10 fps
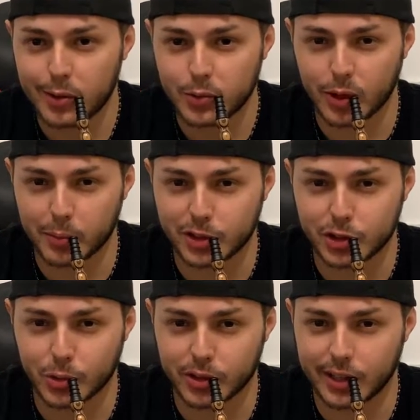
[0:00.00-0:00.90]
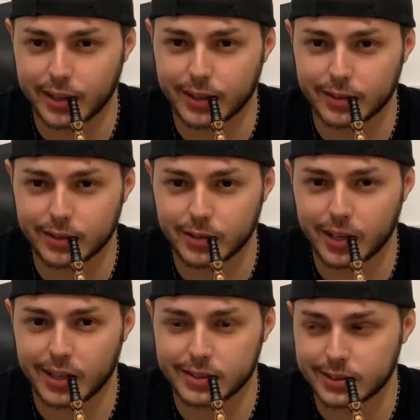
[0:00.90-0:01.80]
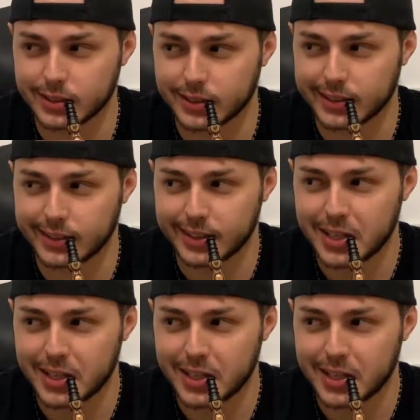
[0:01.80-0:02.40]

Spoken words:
Just want to be sure that I get you guys the